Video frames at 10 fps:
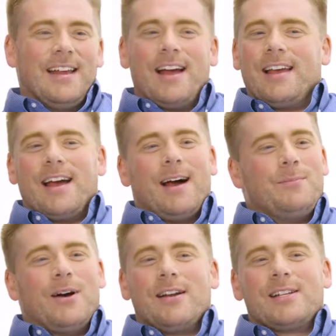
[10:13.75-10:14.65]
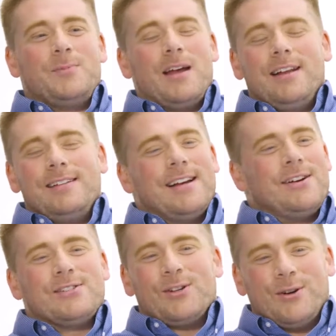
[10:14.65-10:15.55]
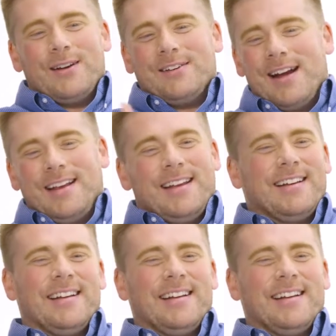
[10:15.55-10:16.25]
Yeah, I'm not expanding to Arizona, Randy.